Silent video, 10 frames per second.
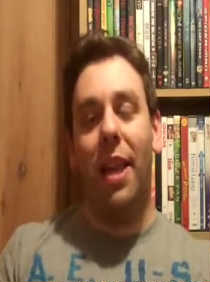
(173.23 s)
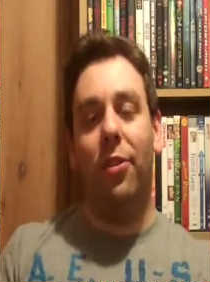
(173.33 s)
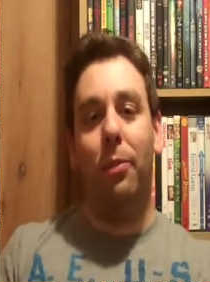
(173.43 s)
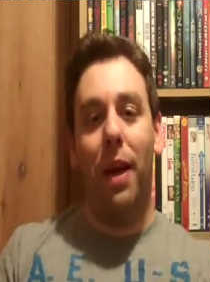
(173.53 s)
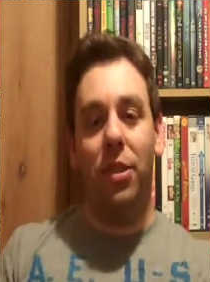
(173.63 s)

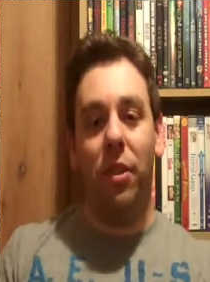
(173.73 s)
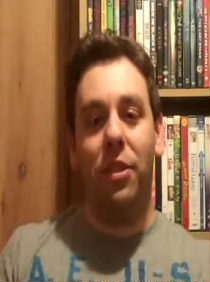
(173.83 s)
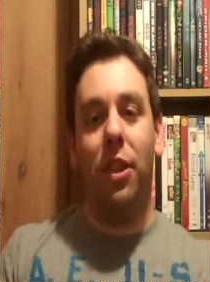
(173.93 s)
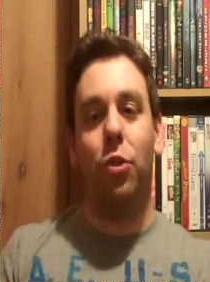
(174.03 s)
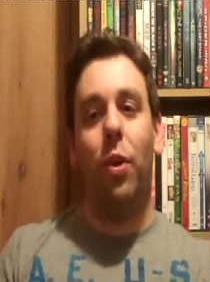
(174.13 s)
especially
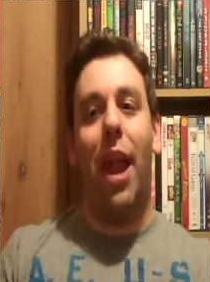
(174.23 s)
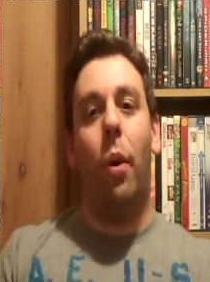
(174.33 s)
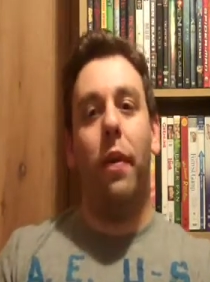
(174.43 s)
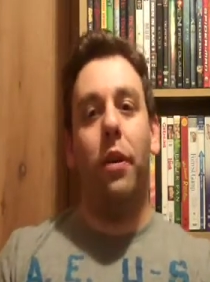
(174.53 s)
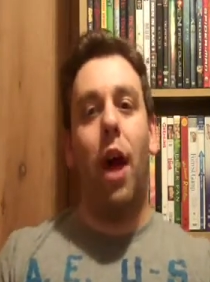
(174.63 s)
since we're
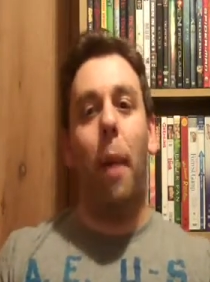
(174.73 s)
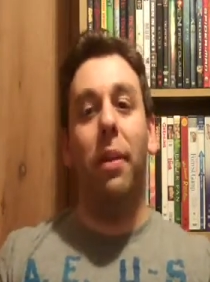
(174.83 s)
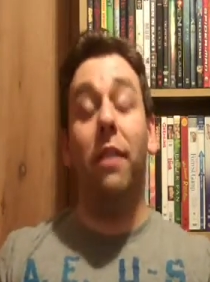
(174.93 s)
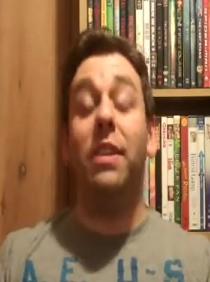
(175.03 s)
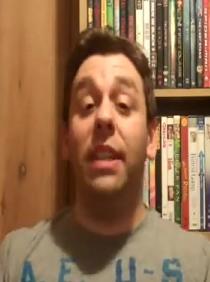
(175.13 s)
now on the
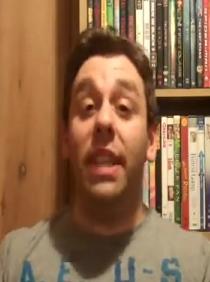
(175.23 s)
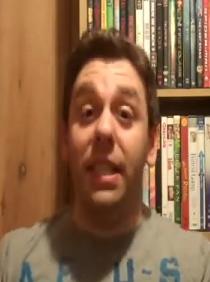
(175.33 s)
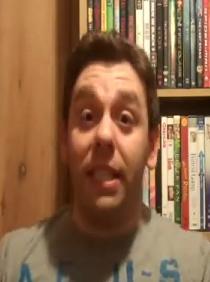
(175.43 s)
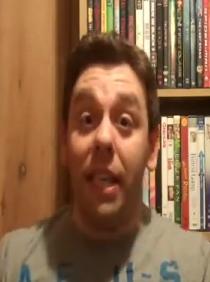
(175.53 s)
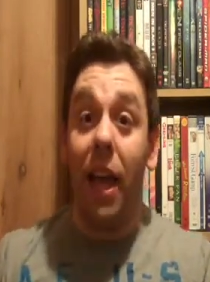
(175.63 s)
topic of
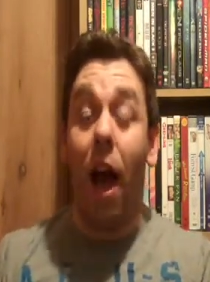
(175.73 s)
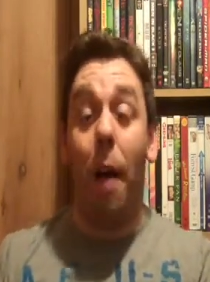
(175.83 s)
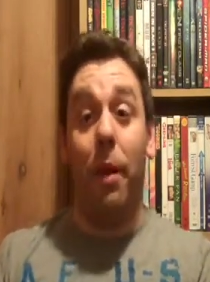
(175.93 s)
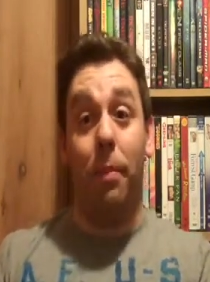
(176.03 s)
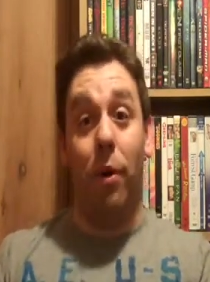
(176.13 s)
DC
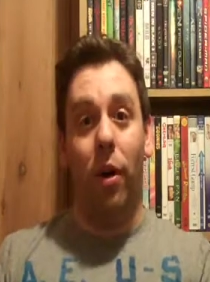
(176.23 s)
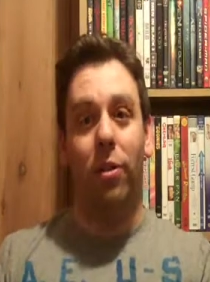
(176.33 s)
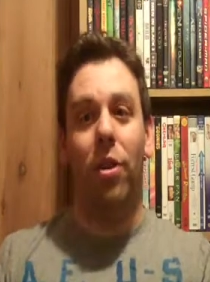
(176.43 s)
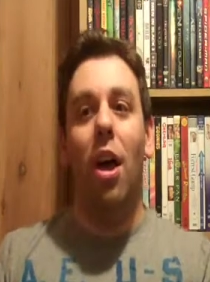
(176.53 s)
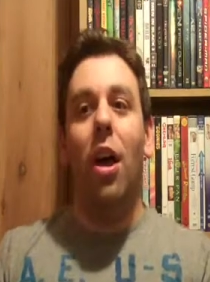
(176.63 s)
comic
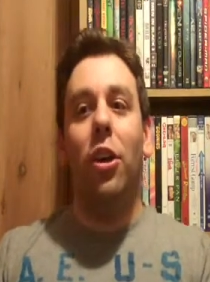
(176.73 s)
books,